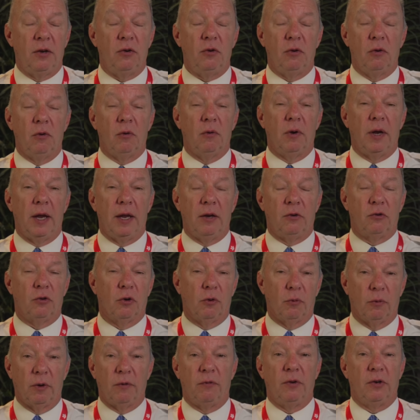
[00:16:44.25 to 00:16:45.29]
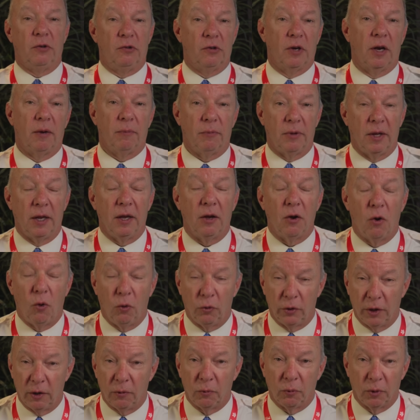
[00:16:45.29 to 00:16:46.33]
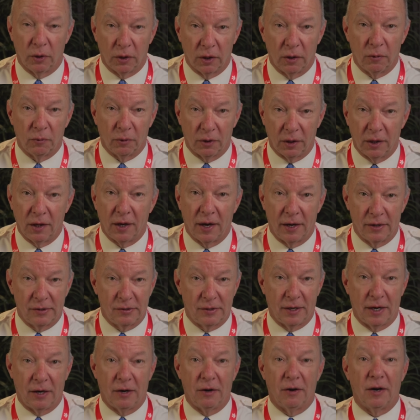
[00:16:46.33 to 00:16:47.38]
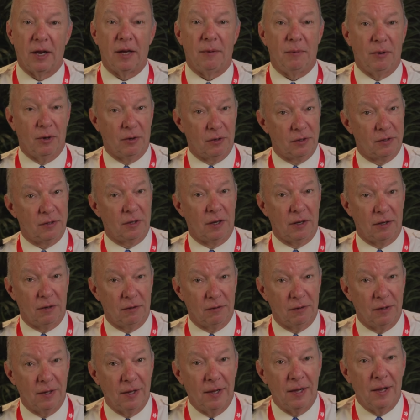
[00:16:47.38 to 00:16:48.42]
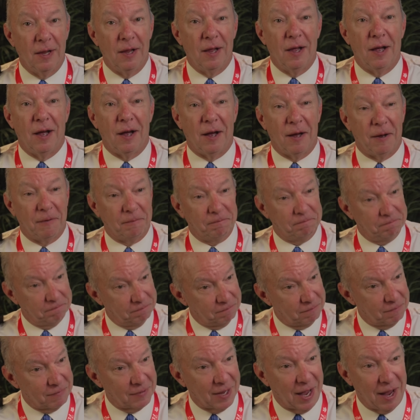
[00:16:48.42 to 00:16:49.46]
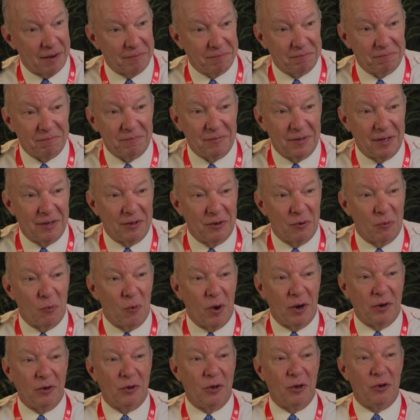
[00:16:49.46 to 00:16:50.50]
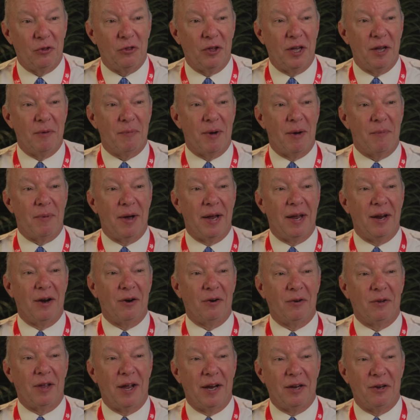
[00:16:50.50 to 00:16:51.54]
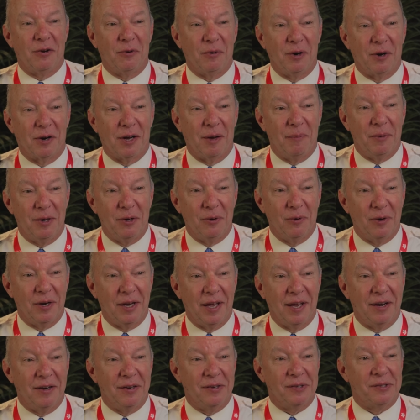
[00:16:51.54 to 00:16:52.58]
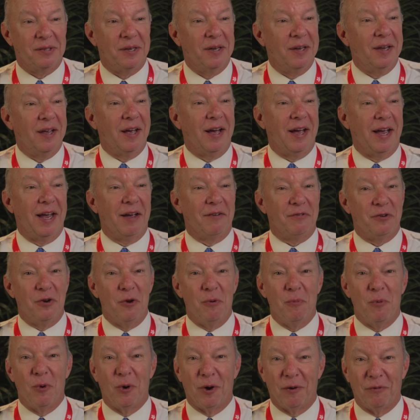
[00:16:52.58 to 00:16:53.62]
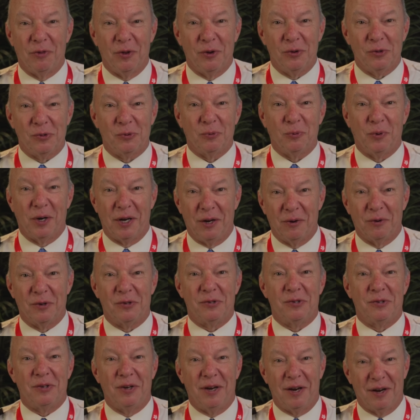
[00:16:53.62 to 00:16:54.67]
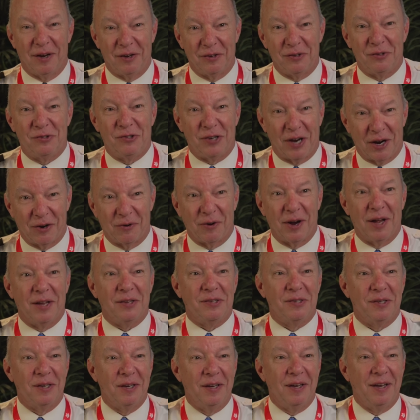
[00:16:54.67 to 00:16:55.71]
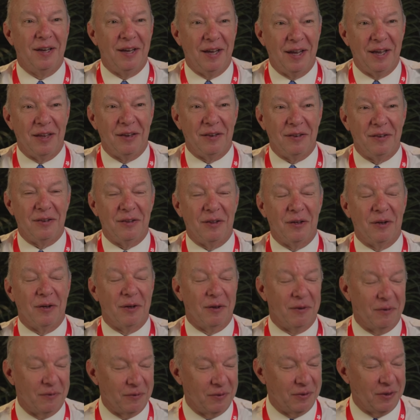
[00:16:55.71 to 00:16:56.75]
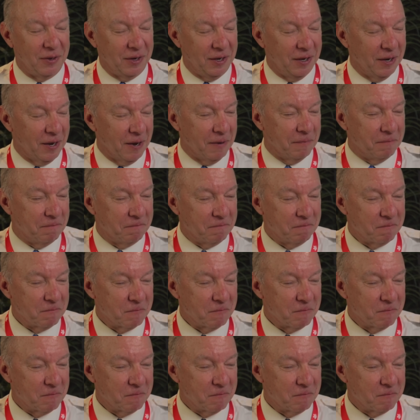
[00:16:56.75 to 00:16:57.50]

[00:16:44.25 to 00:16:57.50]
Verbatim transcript: do a terrific job. They hold a really, really high standard. I'm here to tell you, um, I'm, you know, one good thing about my airline career coming to an end is I have no more of those rigorous uh, check rides in the the um,